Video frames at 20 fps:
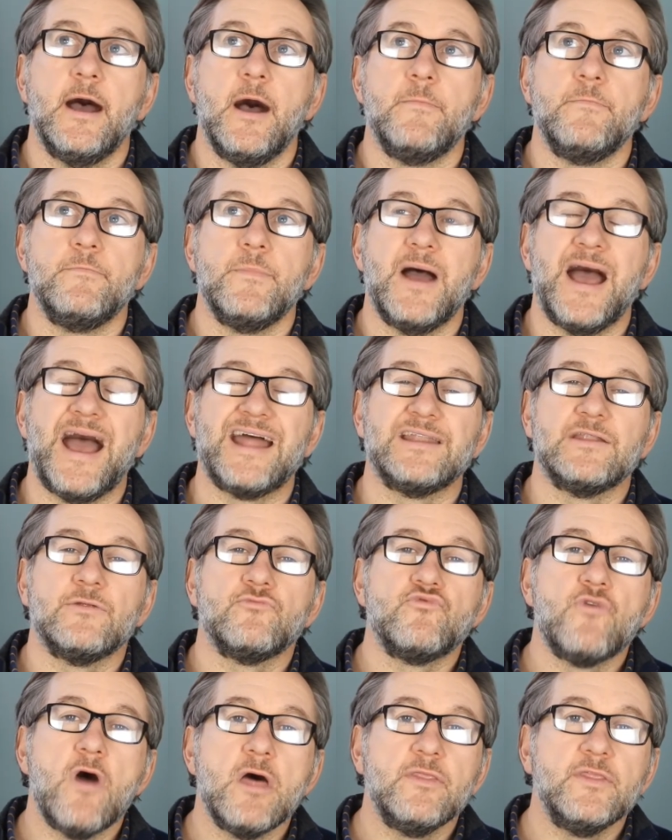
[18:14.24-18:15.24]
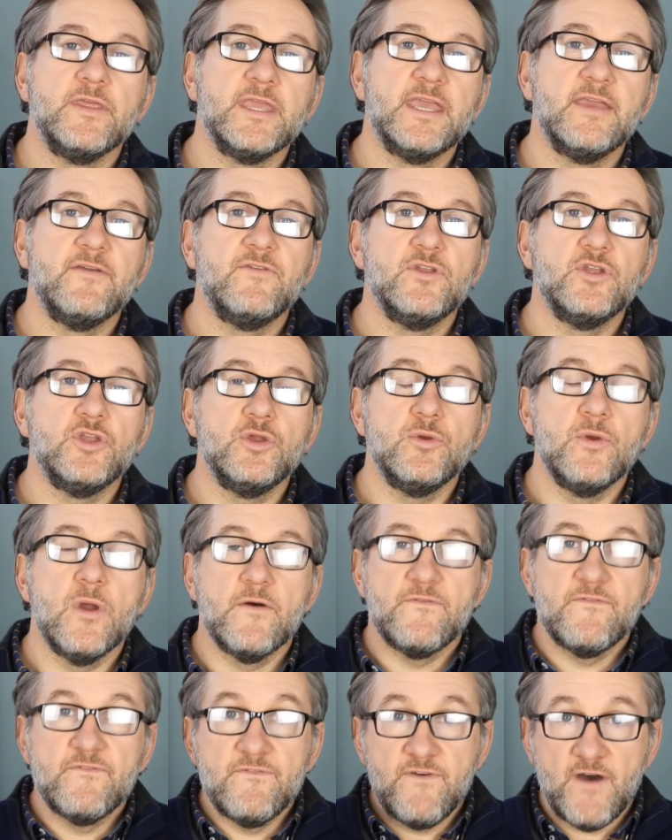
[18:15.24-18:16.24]
and rather than giving you
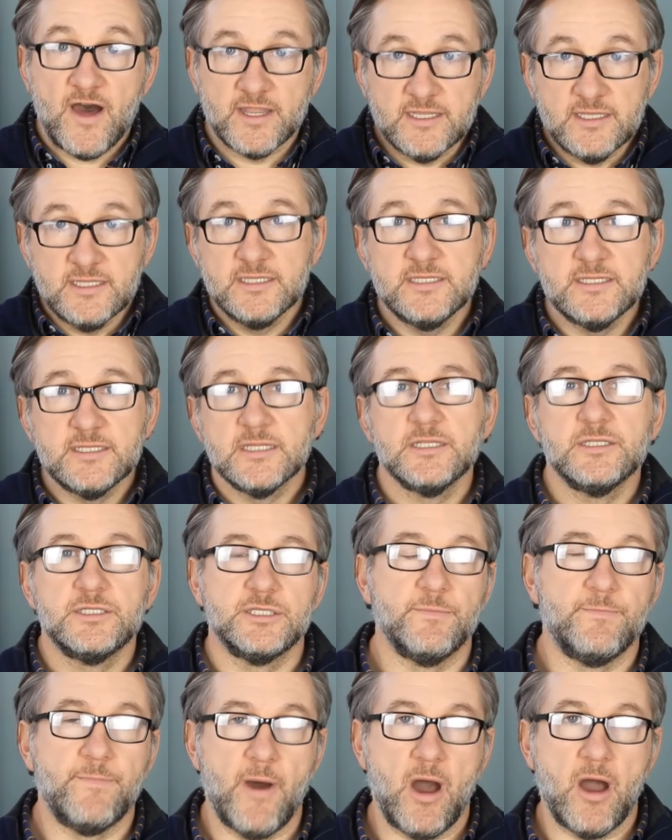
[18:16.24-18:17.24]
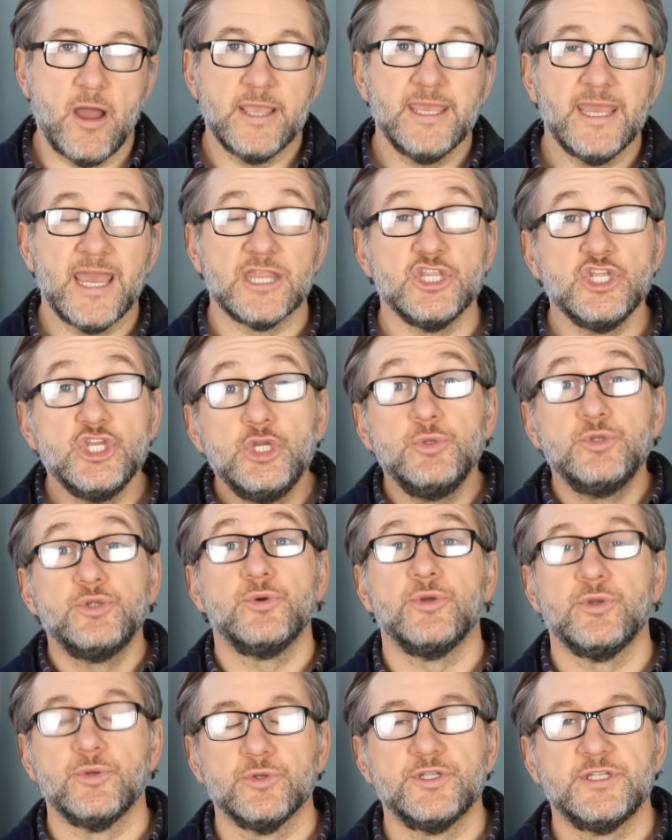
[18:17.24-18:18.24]
funds to buy and you
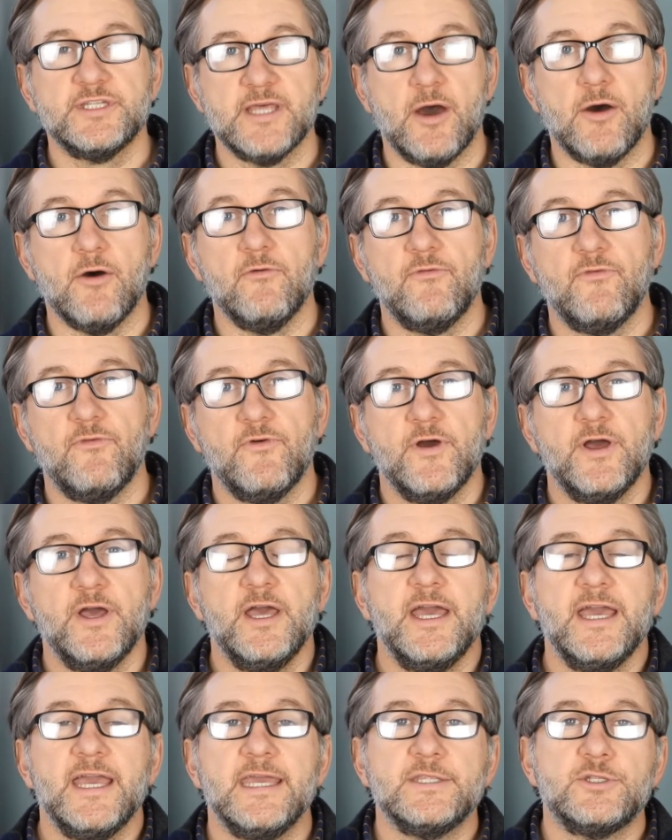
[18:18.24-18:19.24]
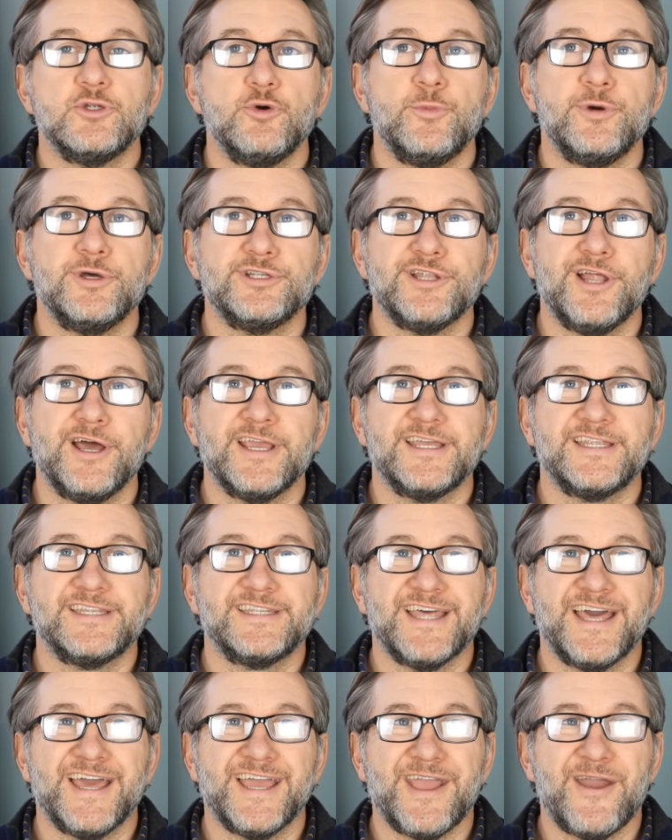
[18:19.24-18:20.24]
do it yourself, it's almost like
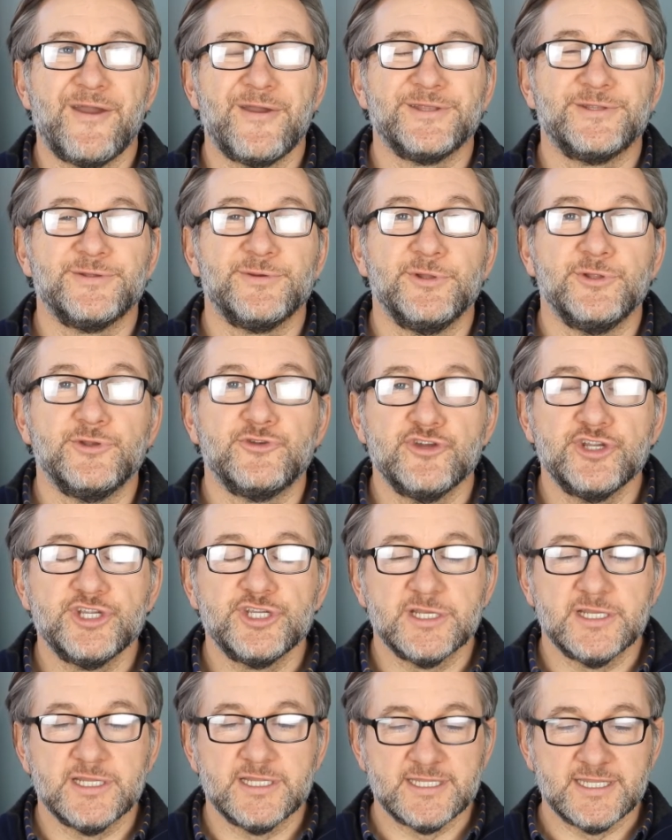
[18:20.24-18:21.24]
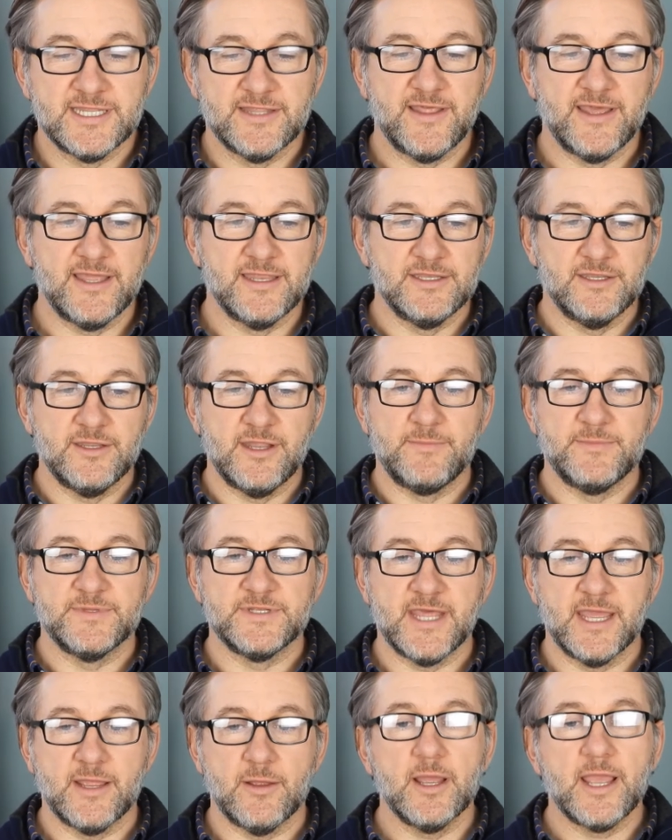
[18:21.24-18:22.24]
going to a nutritionist and
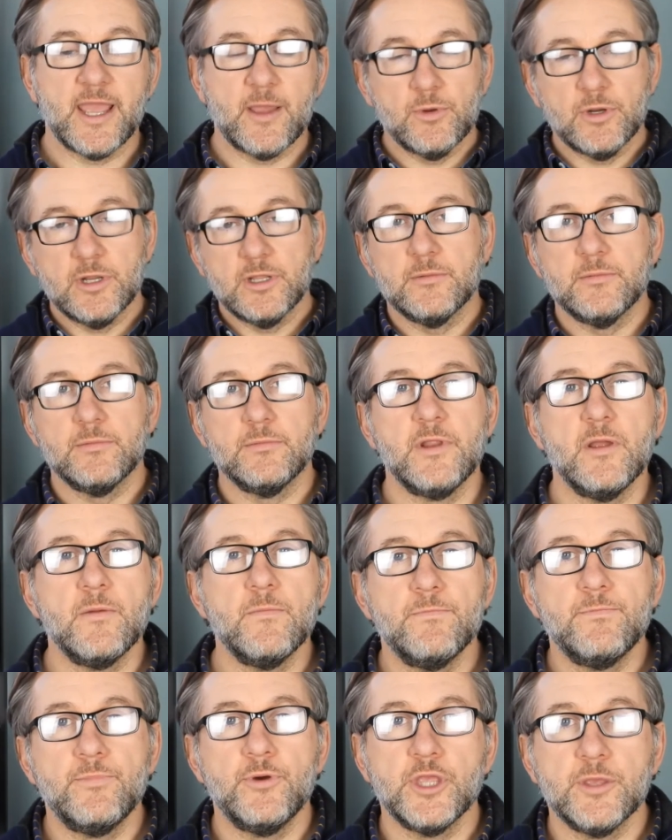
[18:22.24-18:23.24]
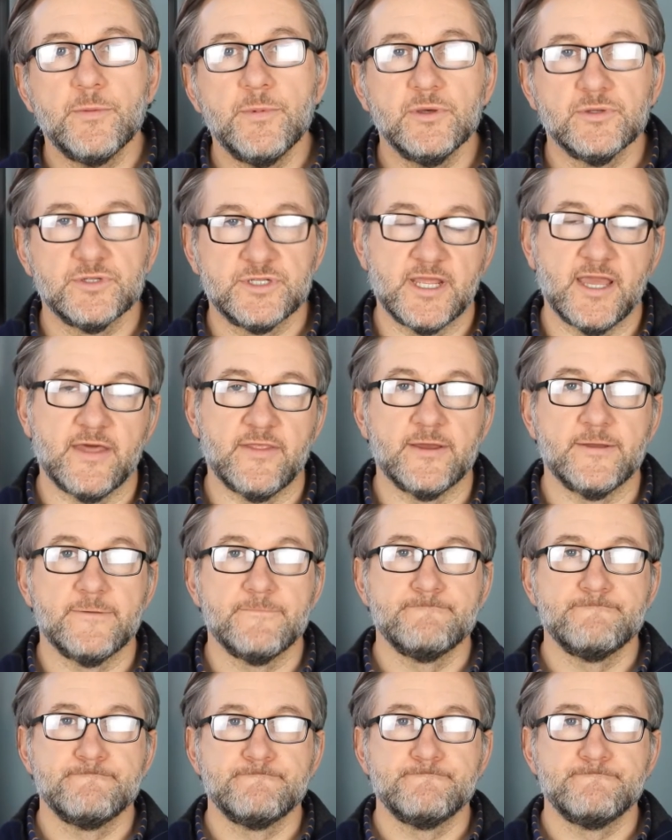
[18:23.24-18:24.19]
saying, okay, well, look, put your meals together.